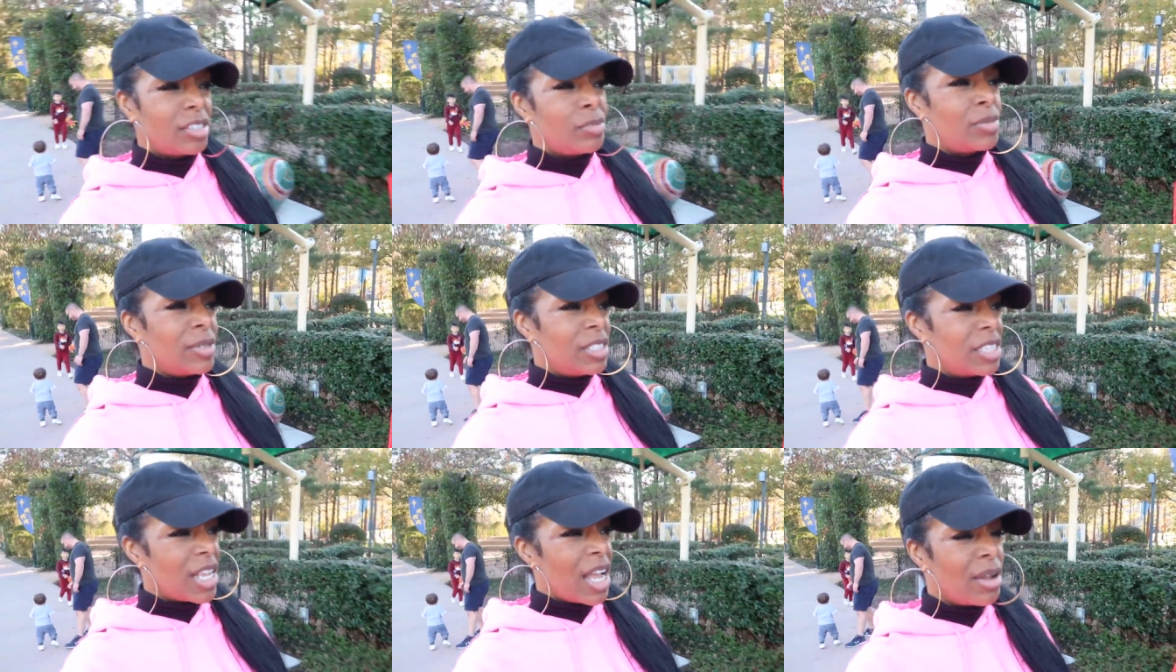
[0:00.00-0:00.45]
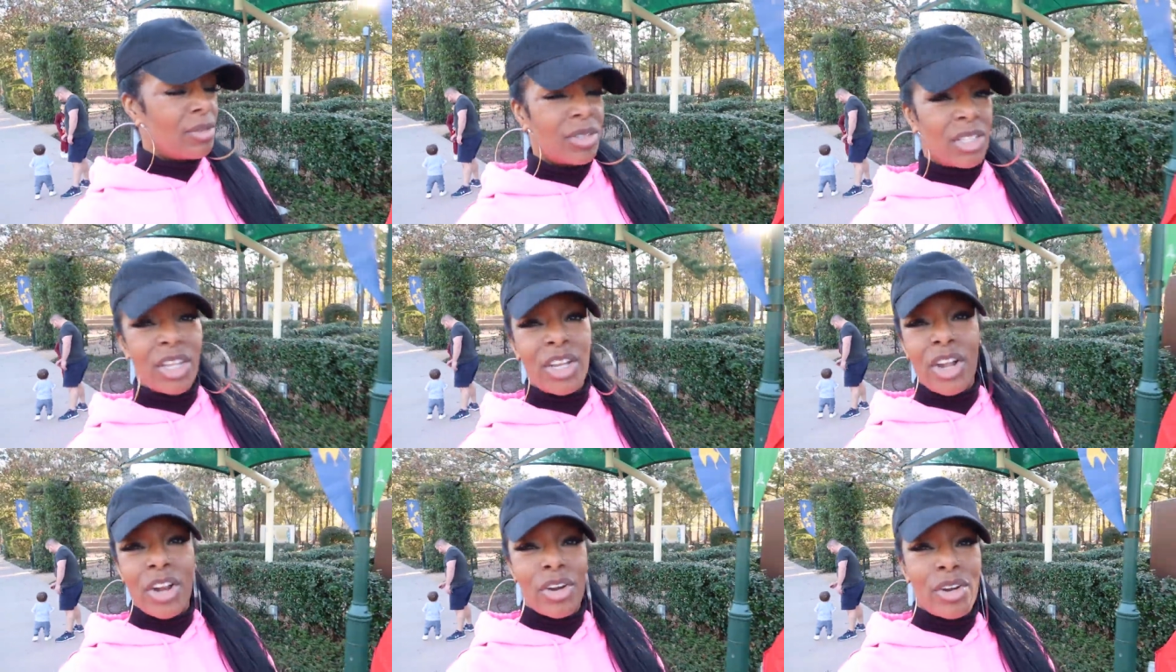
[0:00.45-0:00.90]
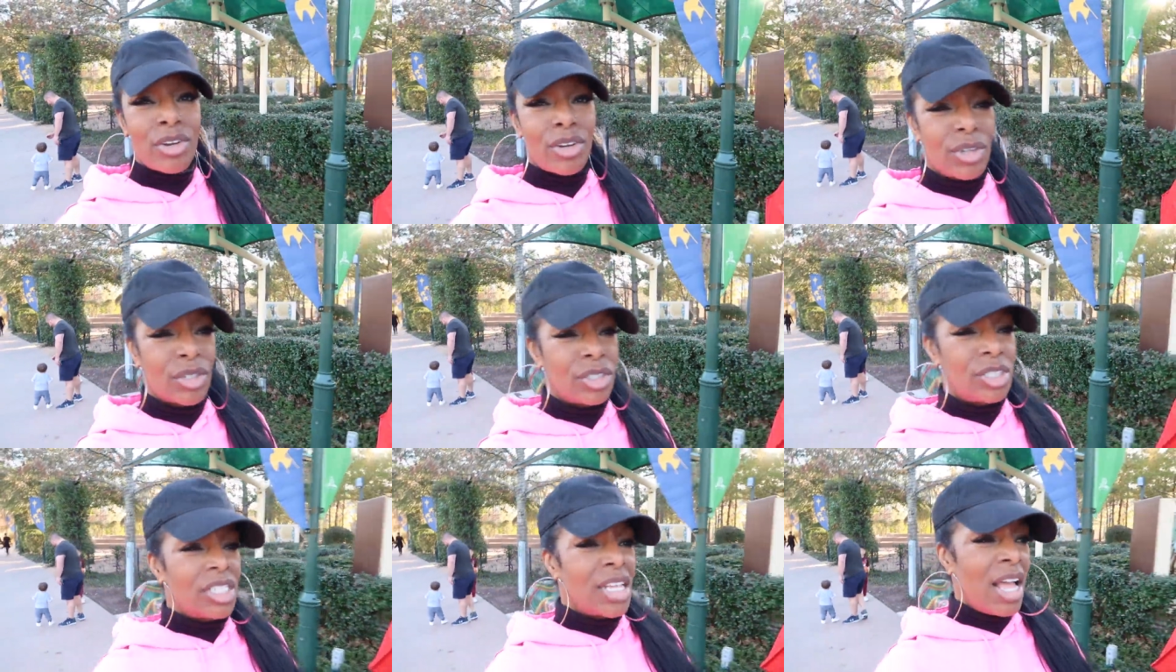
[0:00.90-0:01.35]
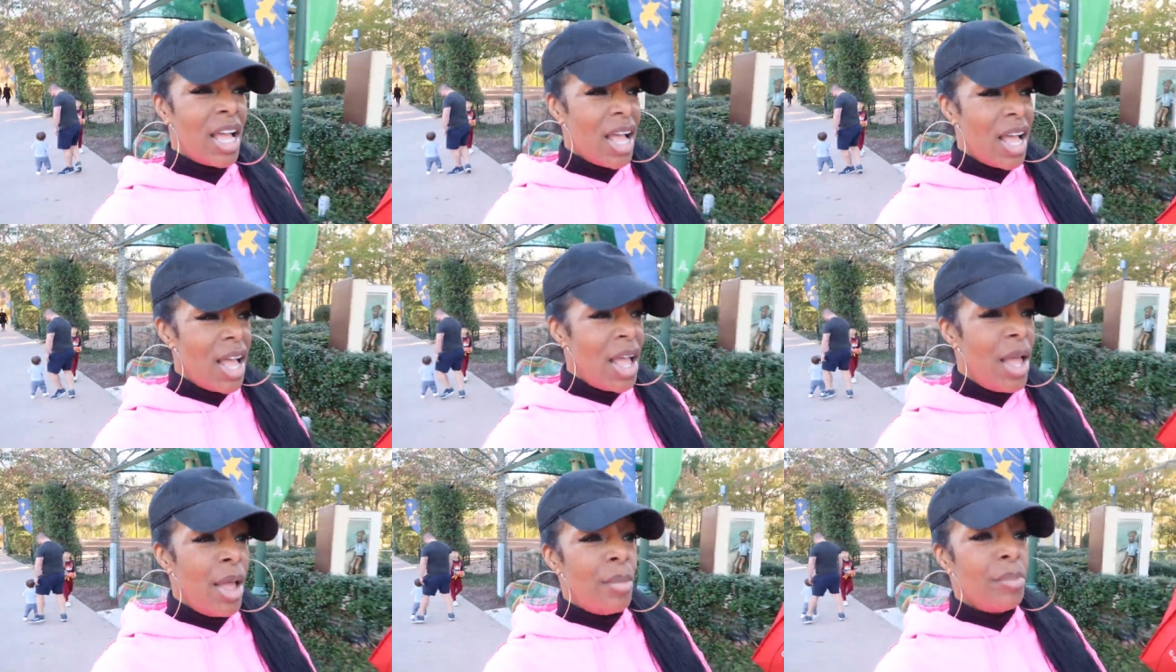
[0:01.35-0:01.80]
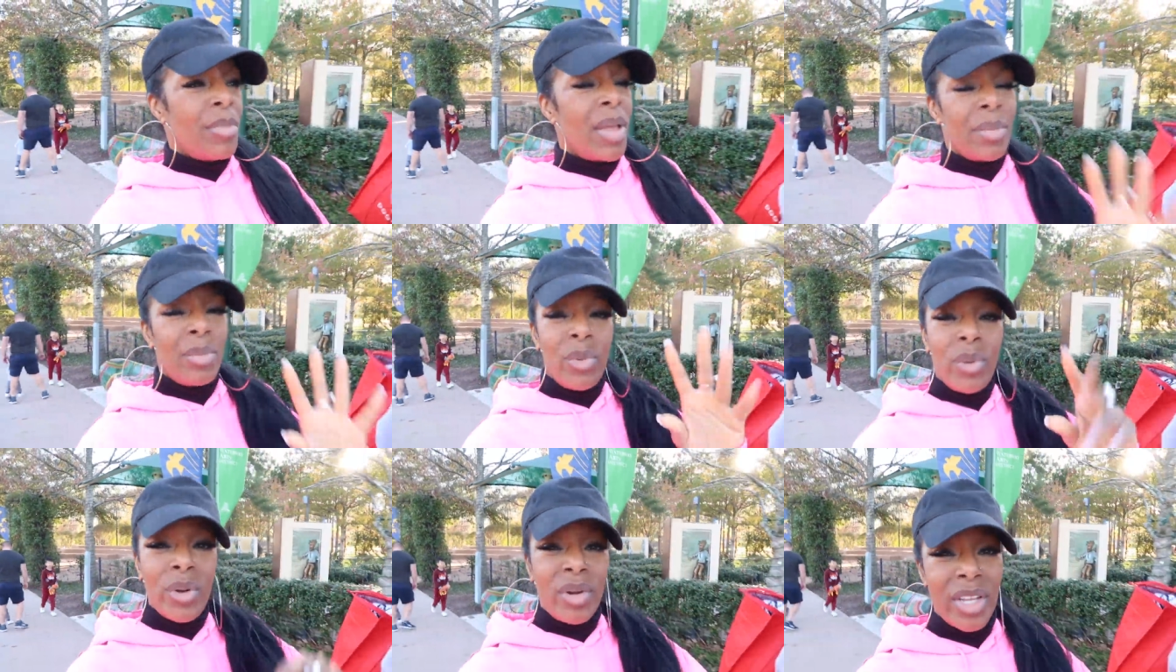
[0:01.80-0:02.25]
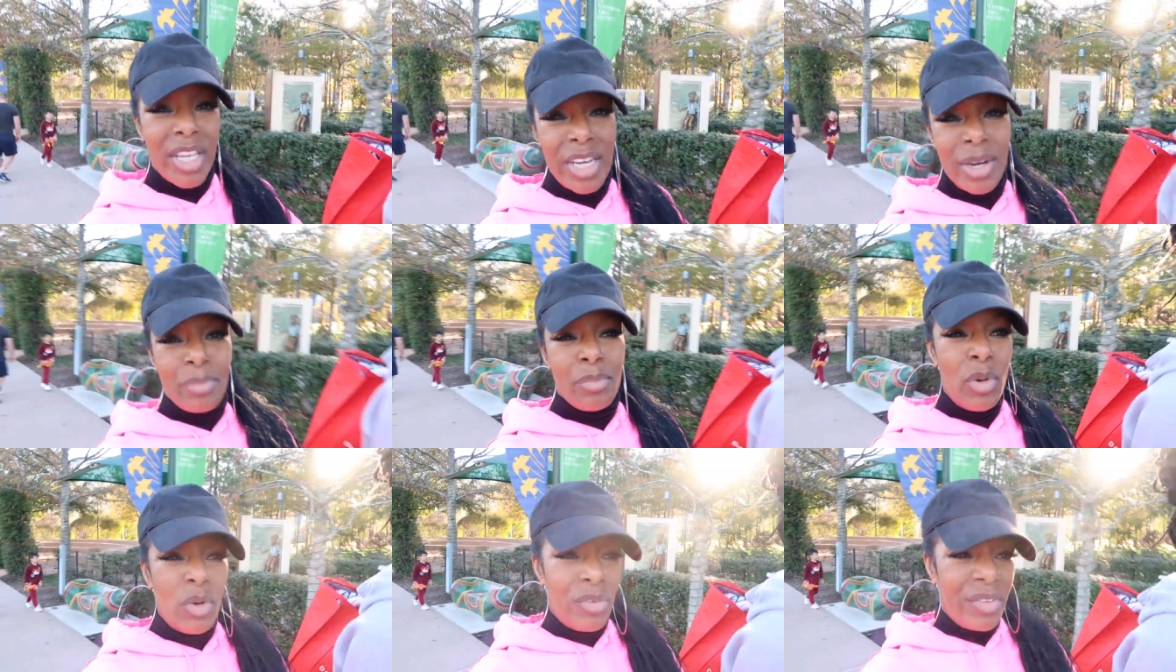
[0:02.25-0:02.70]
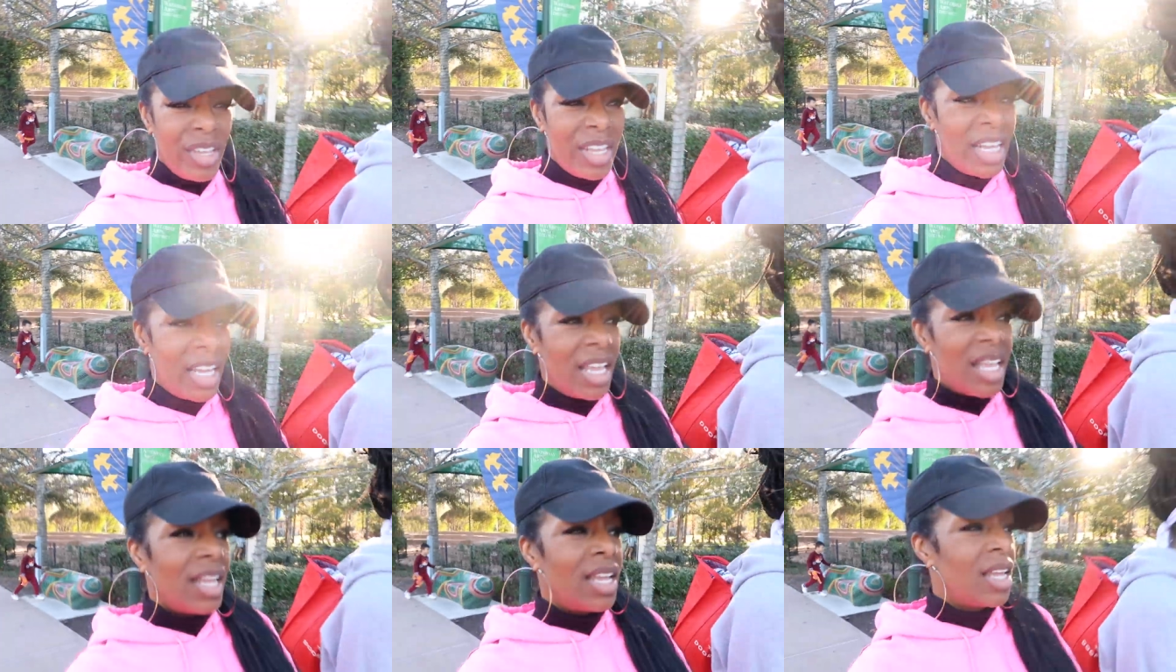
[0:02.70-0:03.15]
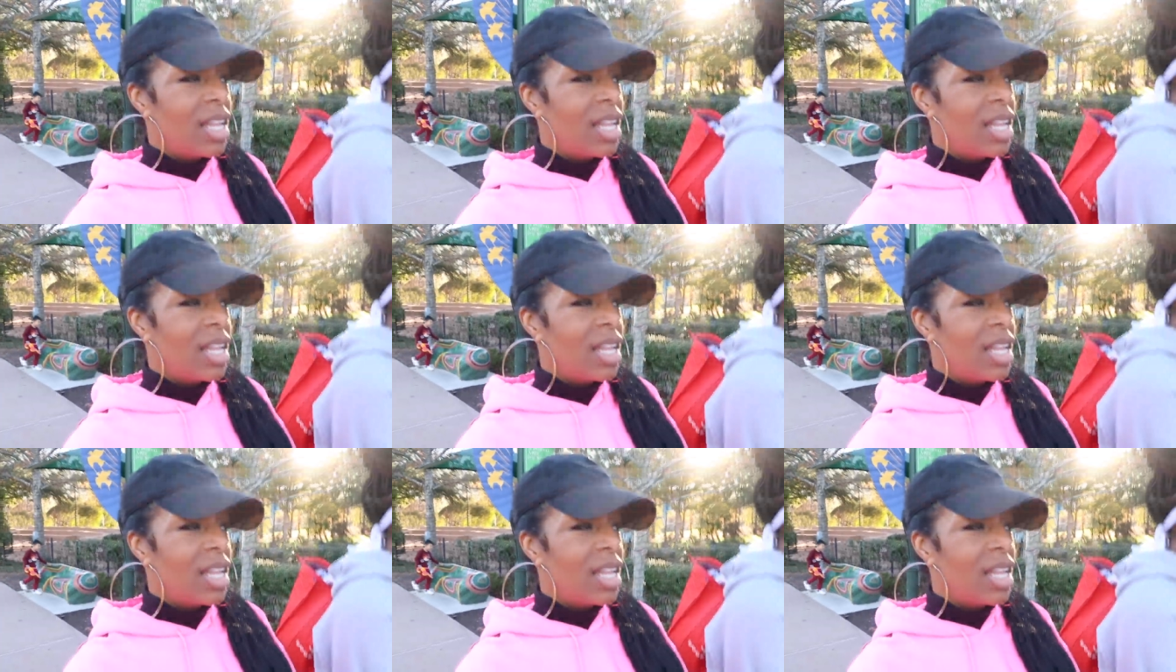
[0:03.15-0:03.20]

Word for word: spend time with the girls. Maybe we'll get a movie.